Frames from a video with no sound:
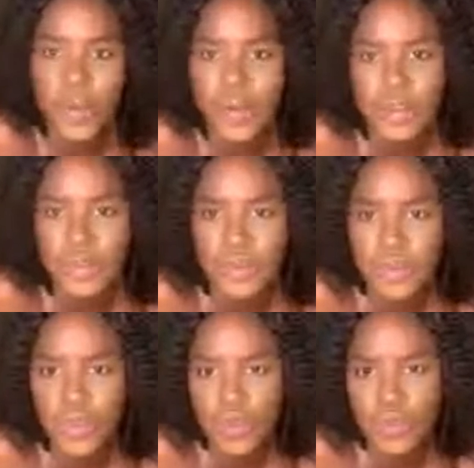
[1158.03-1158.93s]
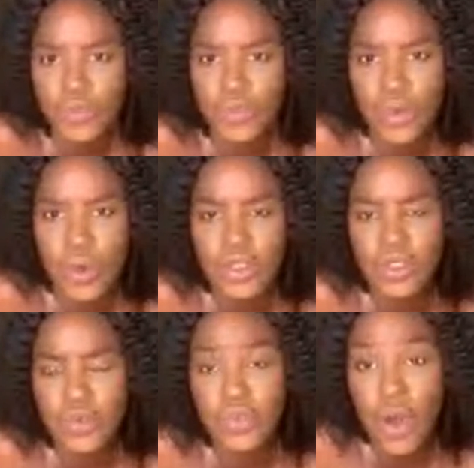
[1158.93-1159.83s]
So yeah, I'll put it
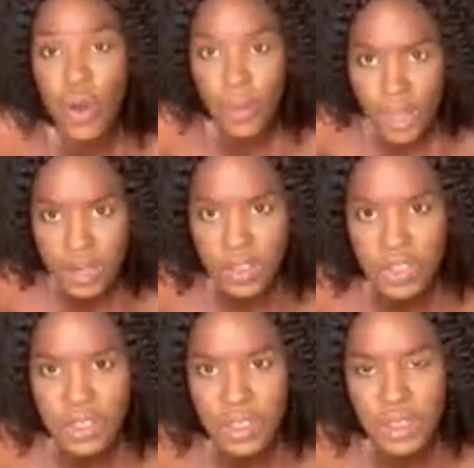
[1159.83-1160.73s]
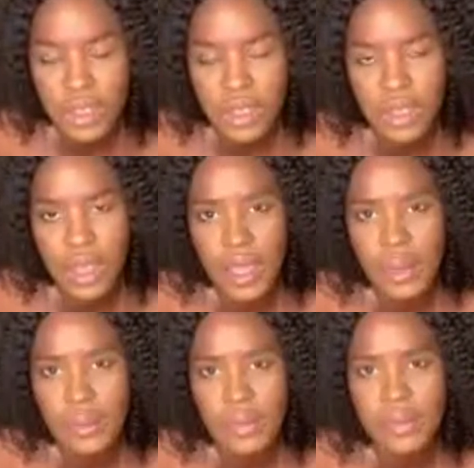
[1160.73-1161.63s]
forward to
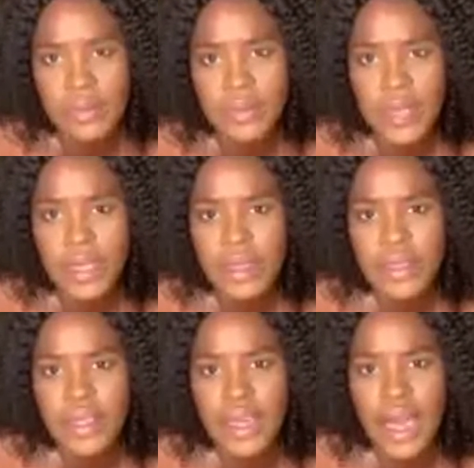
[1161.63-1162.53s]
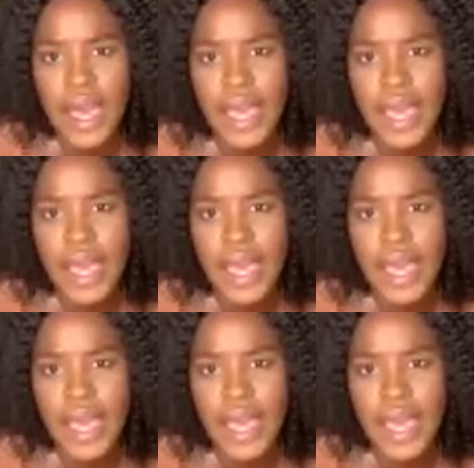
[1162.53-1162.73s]
the